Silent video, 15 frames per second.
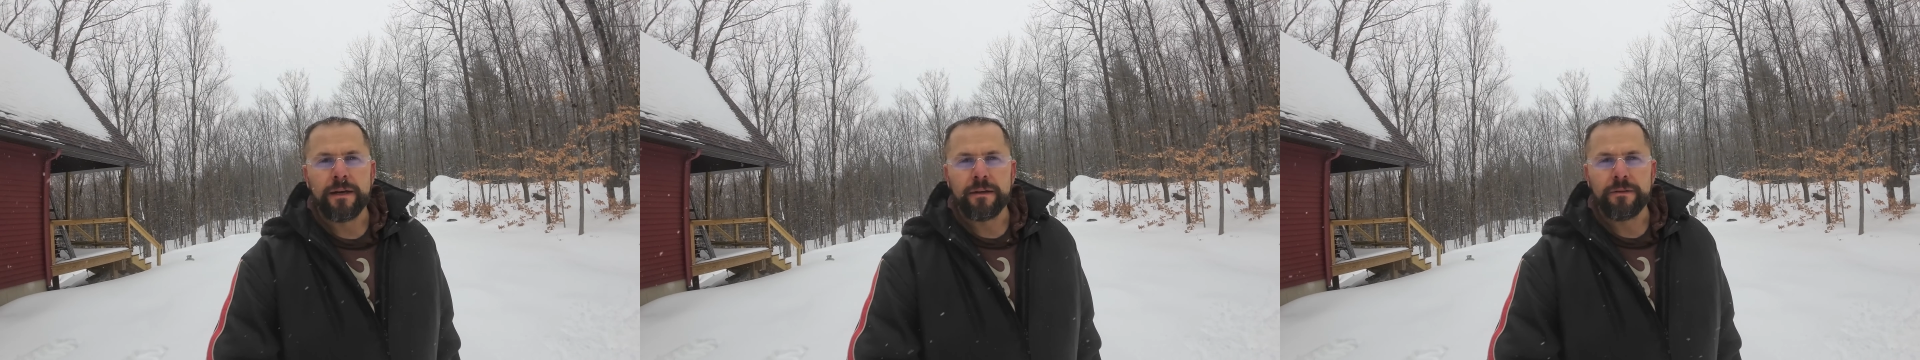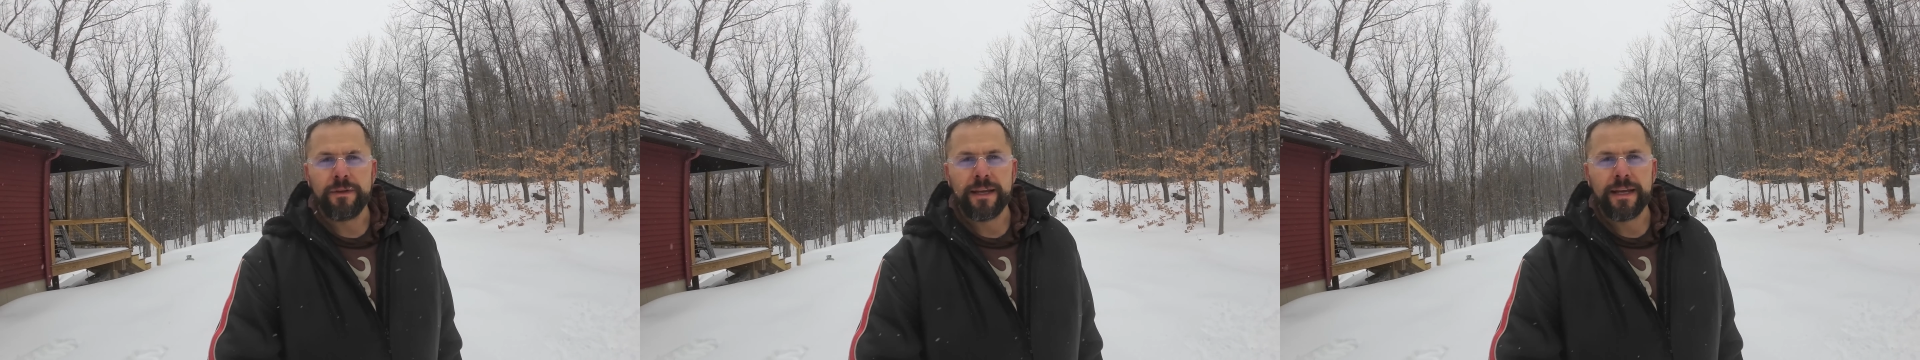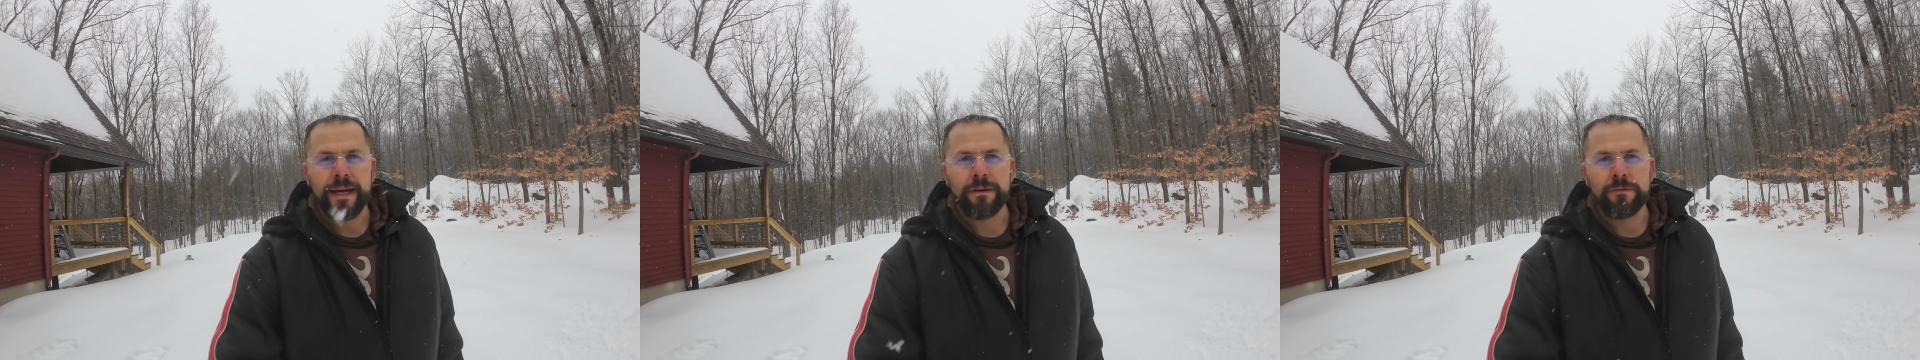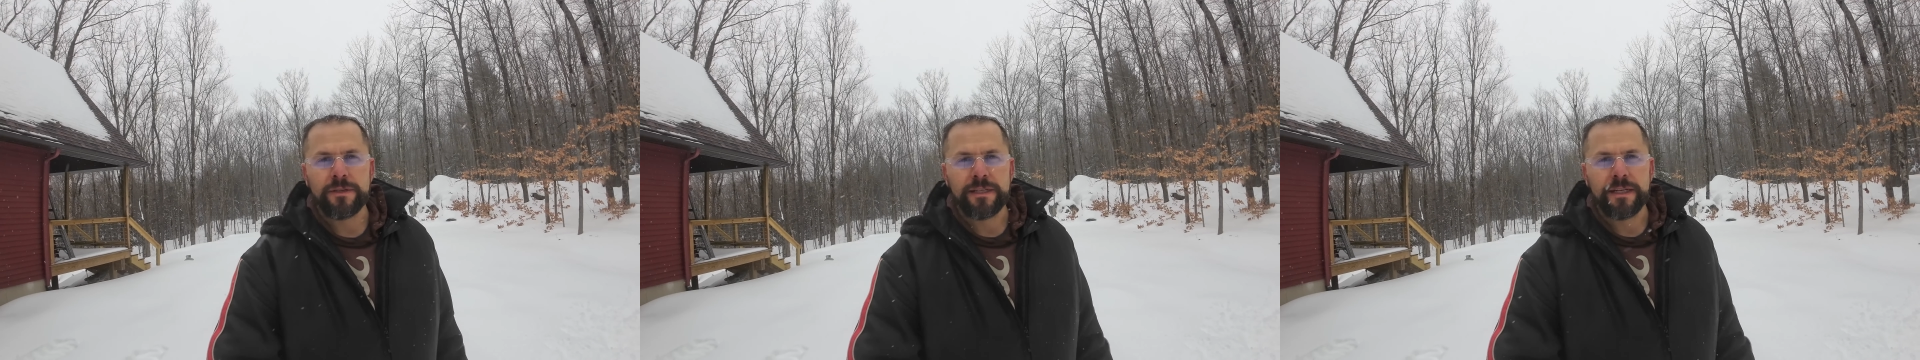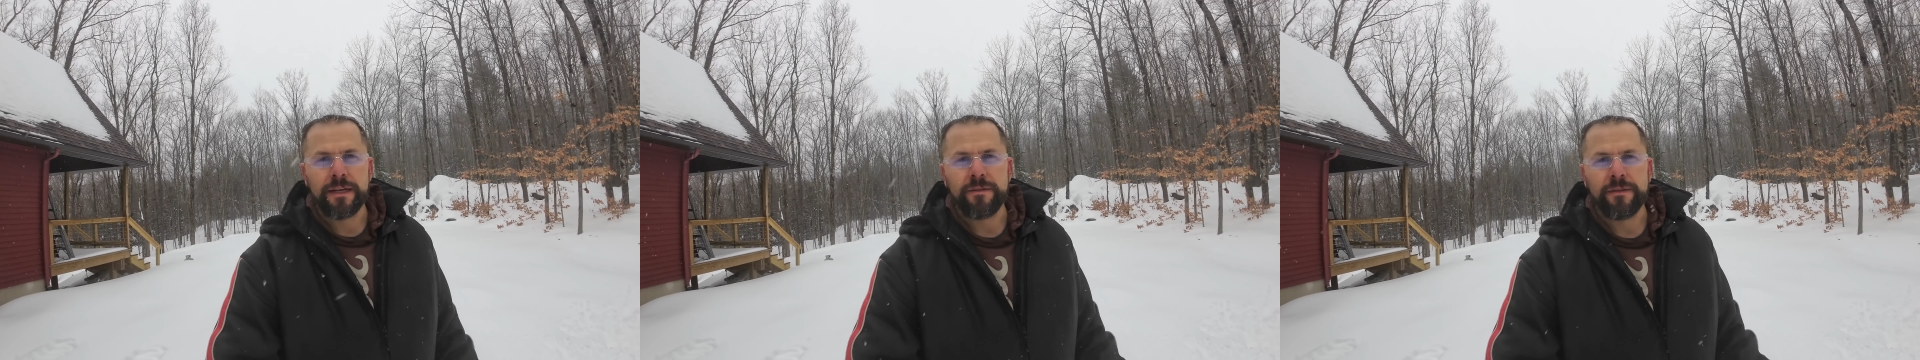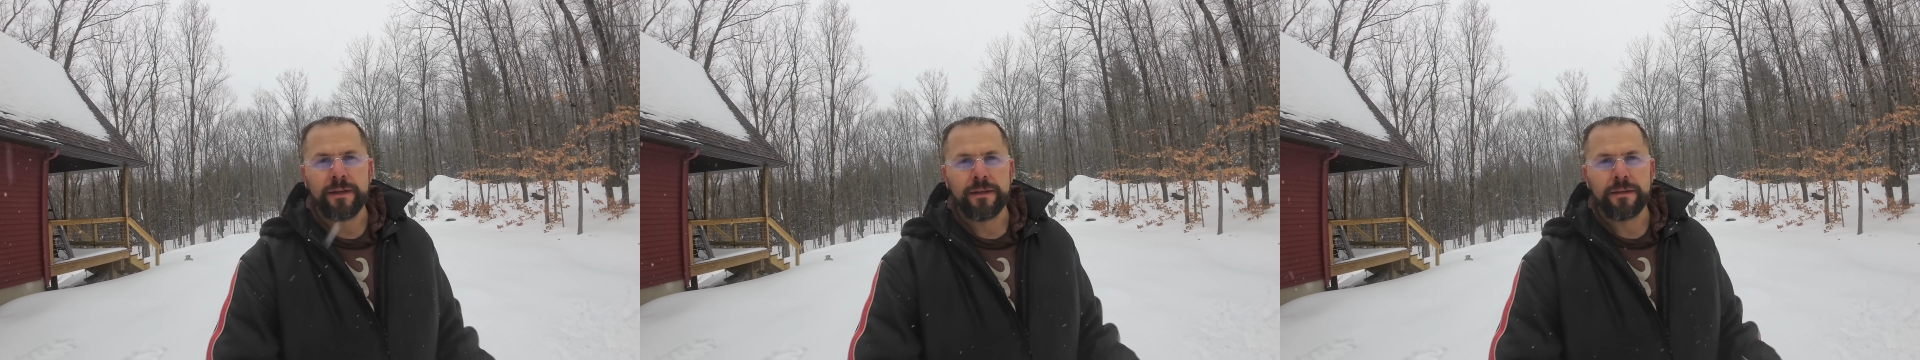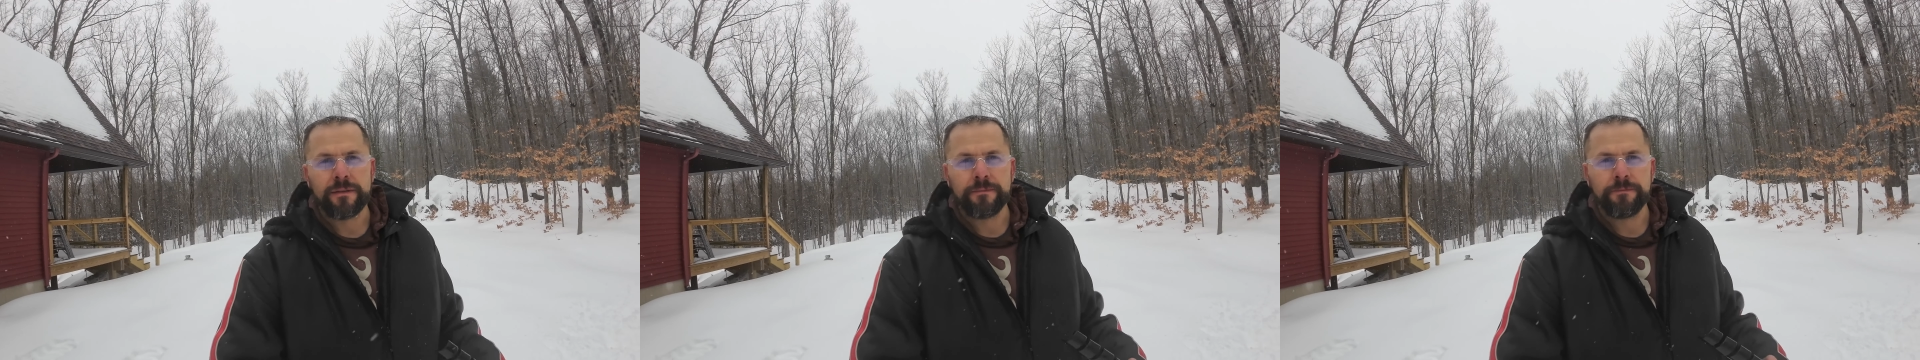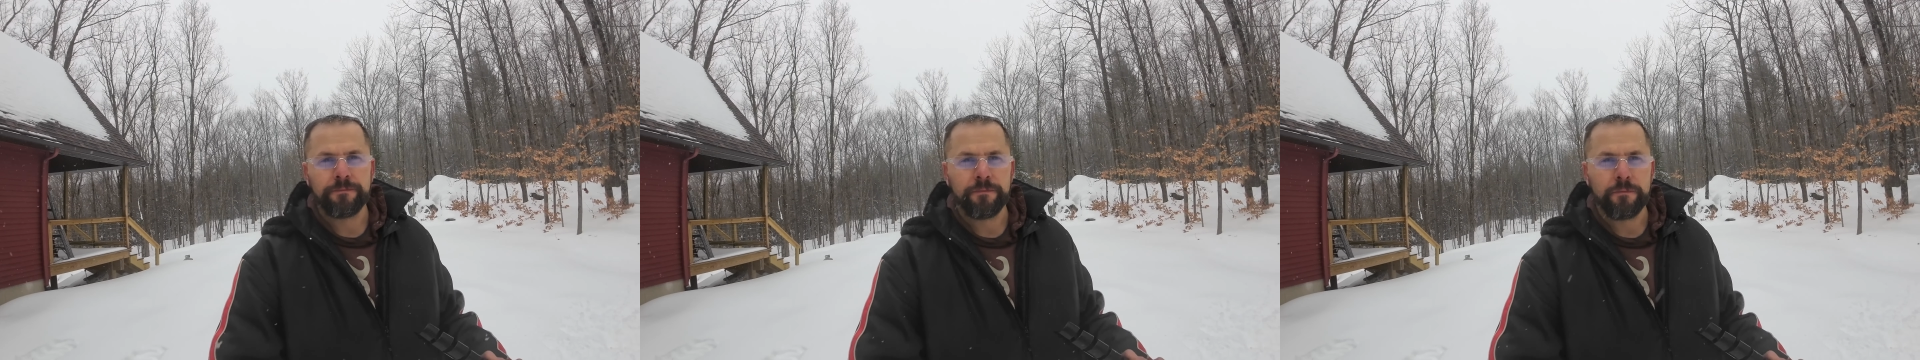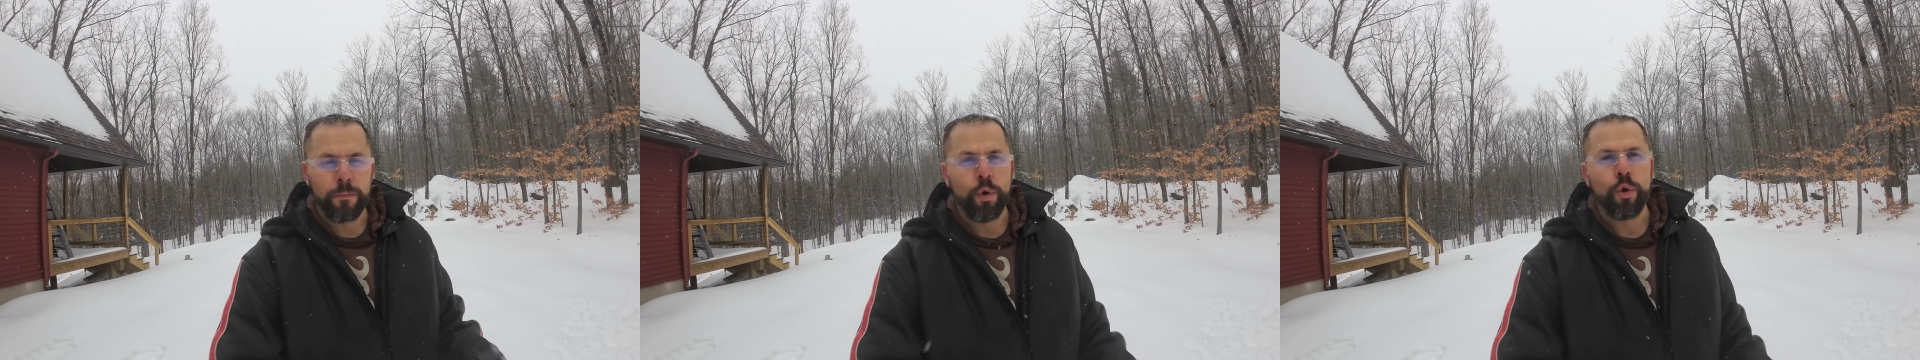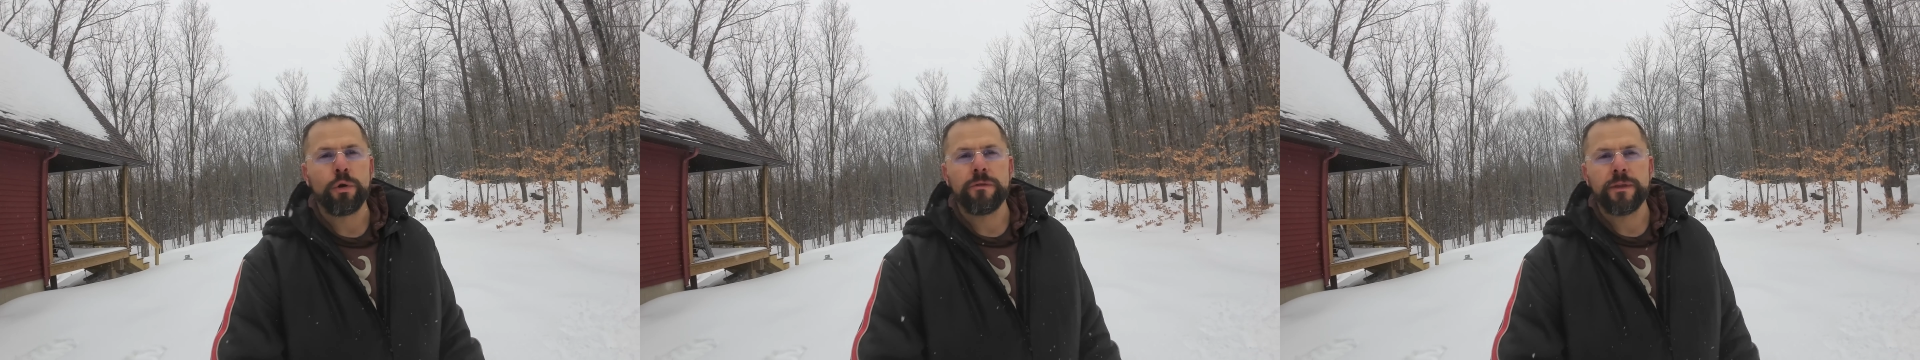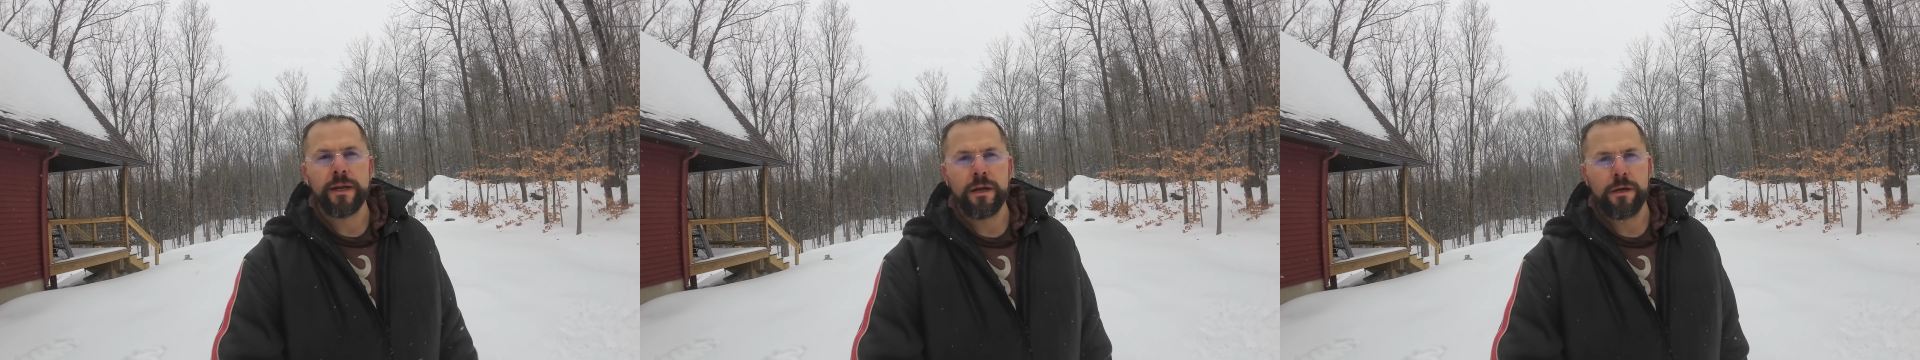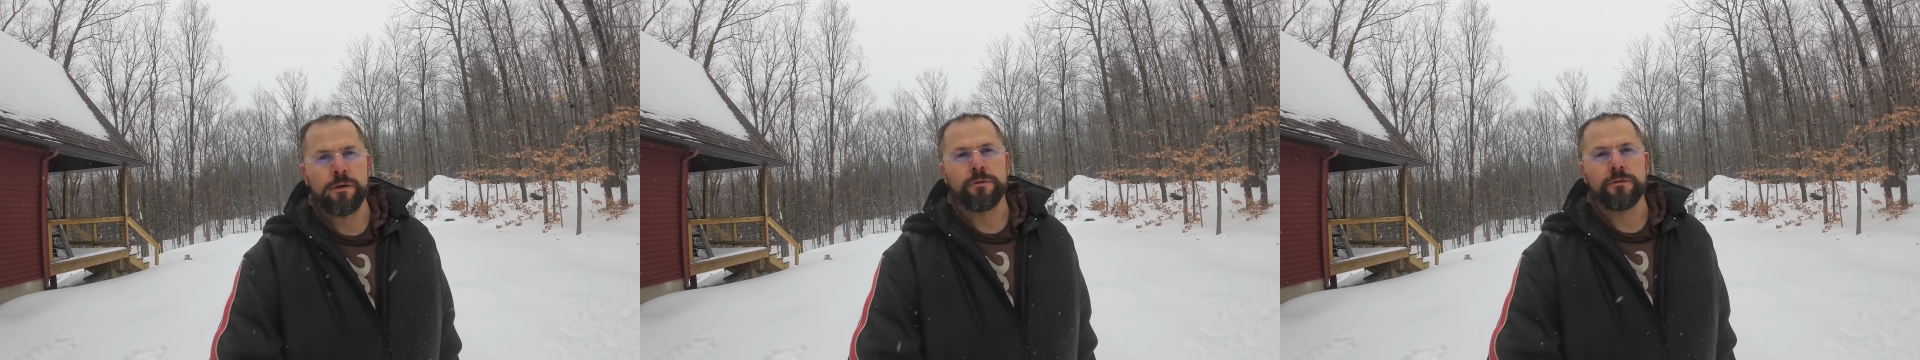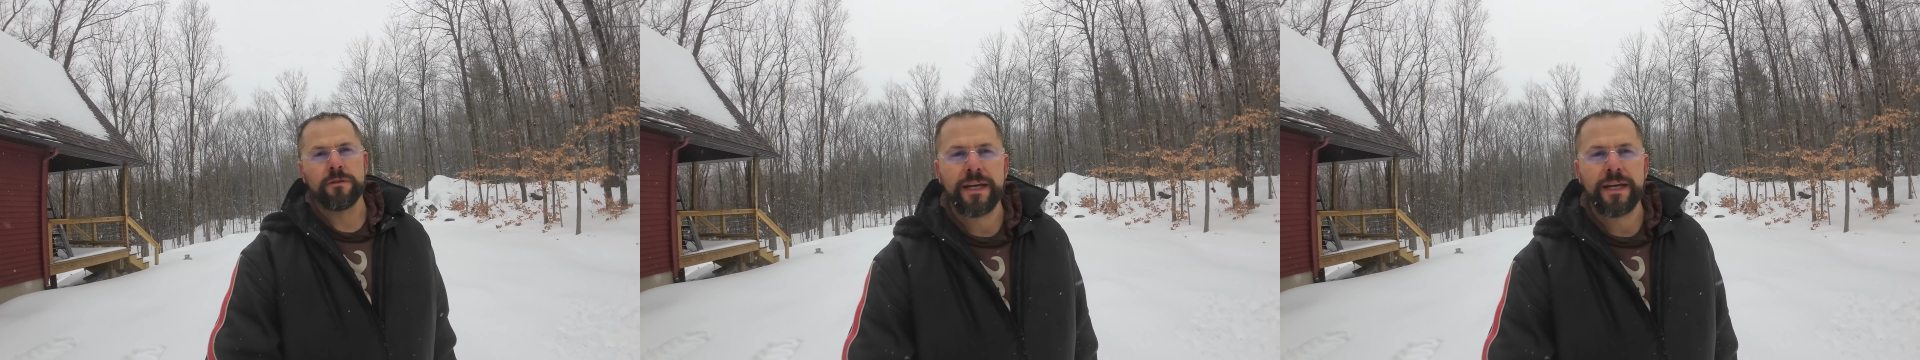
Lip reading: Thank God it wasn't anything more than a hose.